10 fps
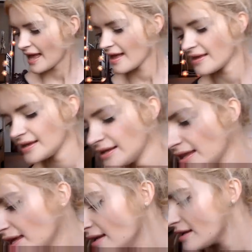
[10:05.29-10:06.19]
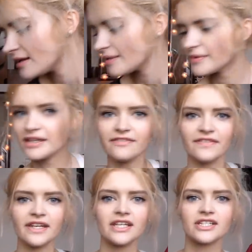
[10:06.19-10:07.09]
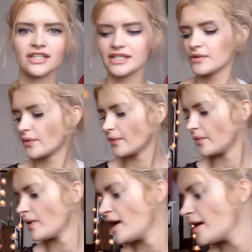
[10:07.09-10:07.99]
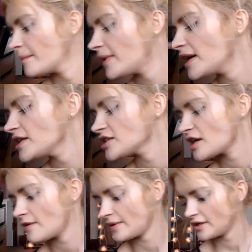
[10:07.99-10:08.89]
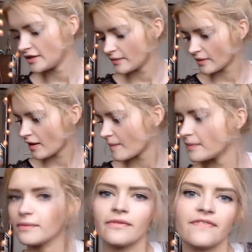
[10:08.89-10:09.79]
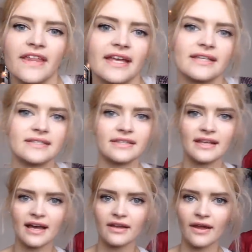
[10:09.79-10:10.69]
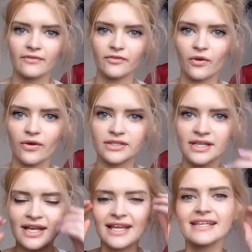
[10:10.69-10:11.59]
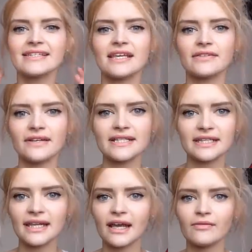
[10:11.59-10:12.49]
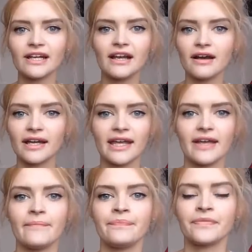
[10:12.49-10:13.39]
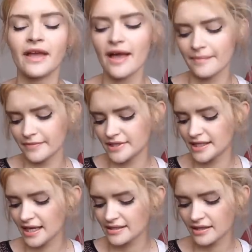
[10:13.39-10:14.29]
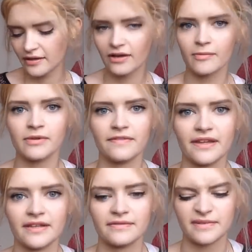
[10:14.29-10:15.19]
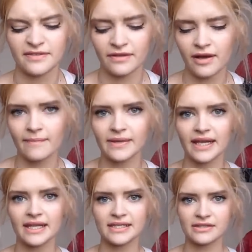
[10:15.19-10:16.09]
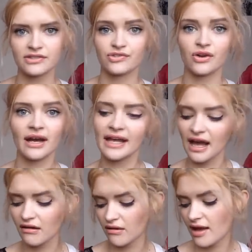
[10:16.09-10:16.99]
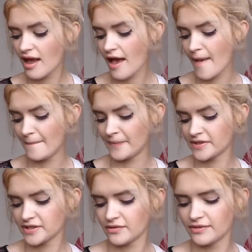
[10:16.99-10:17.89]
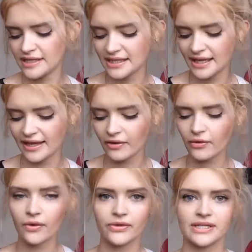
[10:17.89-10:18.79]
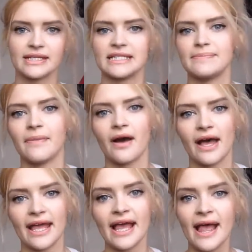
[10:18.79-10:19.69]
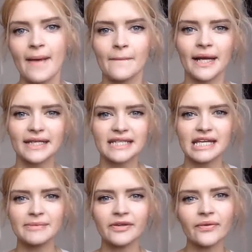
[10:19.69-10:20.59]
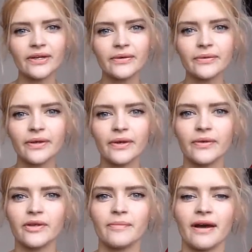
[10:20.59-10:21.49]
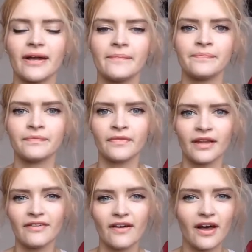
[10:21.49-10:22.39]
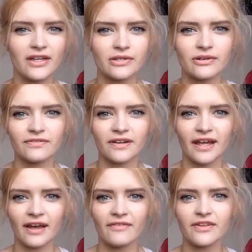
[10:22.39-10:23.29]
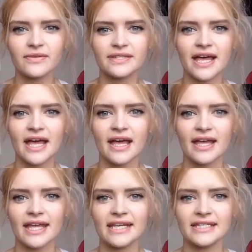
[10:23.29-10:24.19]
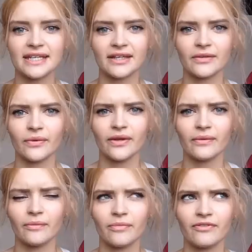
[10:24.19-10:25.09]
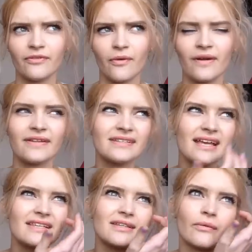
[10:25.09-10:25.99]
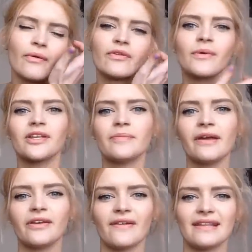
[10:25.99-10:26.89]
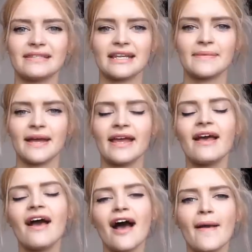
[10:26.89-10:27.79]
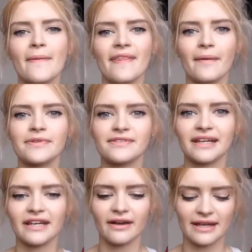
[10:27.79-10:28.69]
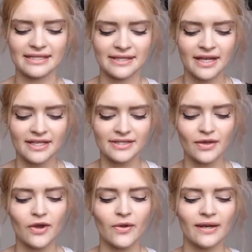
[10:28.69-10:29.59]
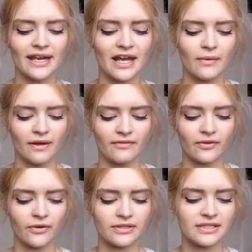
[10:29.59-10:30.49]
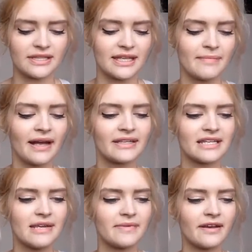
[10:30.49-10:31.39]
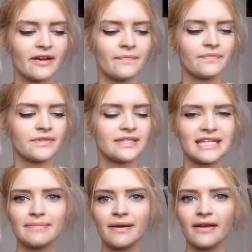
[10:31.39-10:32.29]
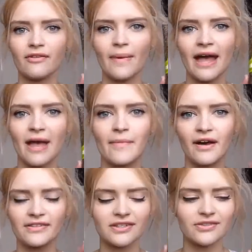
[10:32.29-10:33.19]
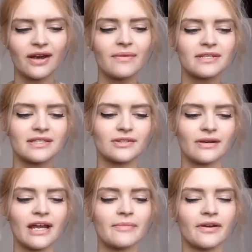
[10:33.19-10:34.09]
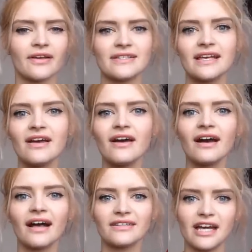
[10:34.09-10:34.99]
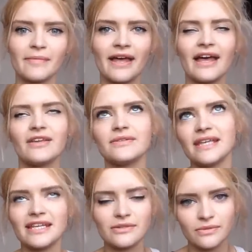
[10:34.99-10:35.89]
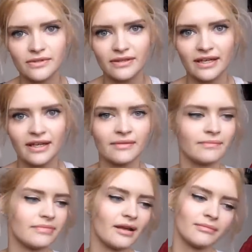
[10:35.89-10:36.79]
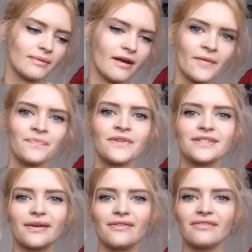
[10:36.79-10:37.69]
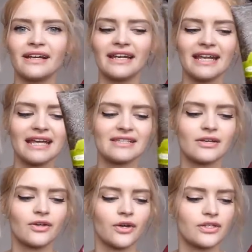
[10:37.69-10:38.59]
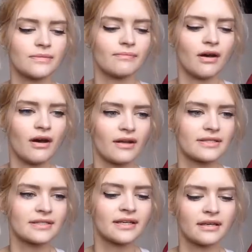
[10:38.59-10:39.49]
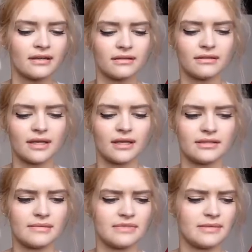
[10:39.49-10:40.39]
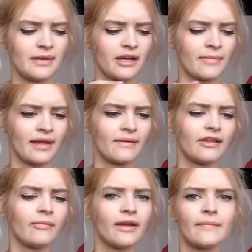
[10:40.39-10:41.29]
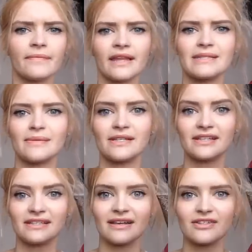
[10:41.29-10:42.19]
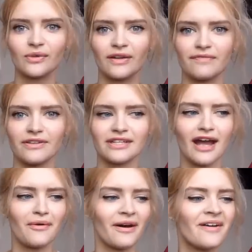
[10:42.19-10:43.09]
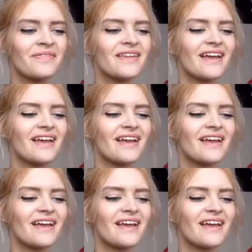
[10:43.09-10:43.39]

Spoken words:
Then I'm going to finish this haul by showing you a couple of things that I've got sent recently. I'm really lucky to get sent a couple of things from different companies to try out. So recently I've got contacted by Macadamia Oil, who you might have heard of. Like, I've used their heating oil before. I think it's a heating oil, the one you put in your ends anyway, and that was really nice. So now I've got the Macadamia Deep Repair Master Try, which is great because I dye my hair, use heat tools on it, and blah blah blah. So it really needs a good mask, and it seems to be coming out a little bit. That's probably just because I just got it from the shower.